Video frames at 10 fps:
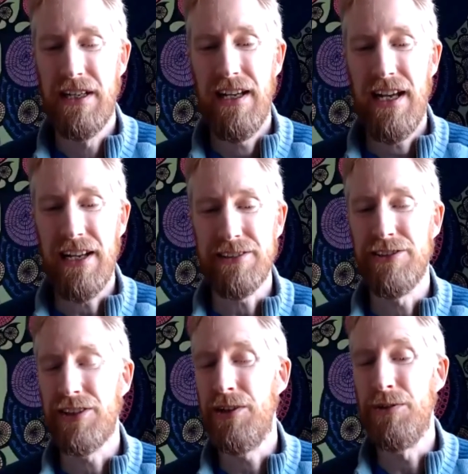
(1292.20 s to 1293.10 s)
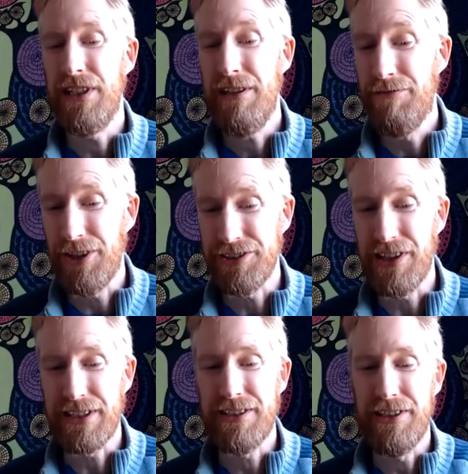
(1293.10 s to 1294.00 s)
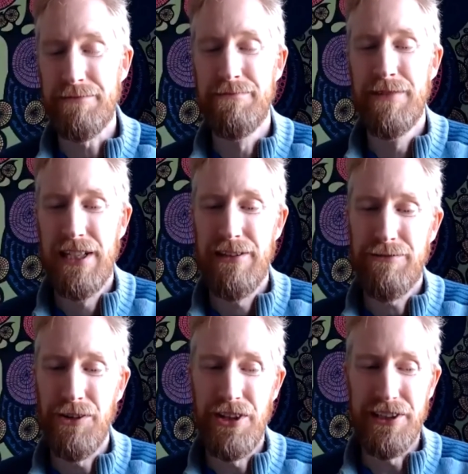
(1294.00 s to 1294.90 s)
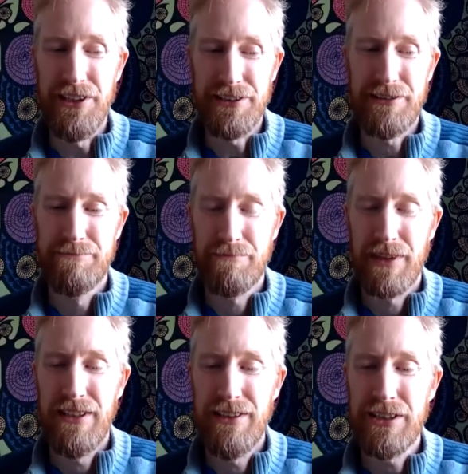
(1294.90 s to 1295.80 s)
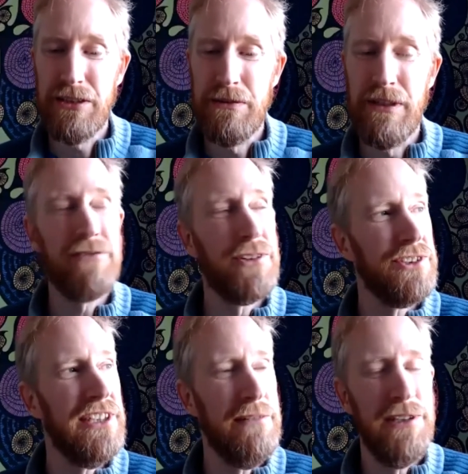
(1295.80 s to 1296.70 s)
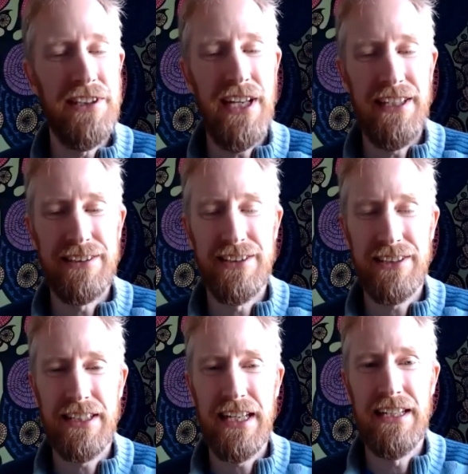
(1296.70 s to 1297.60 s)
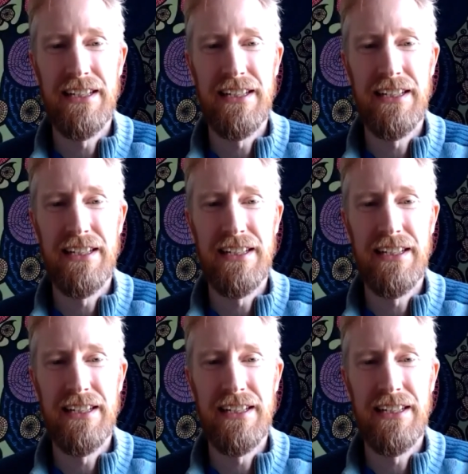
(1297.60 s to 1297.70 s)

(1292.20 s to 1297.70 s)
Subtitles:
as a security infrastructure for this. So of course, EJBCA is not a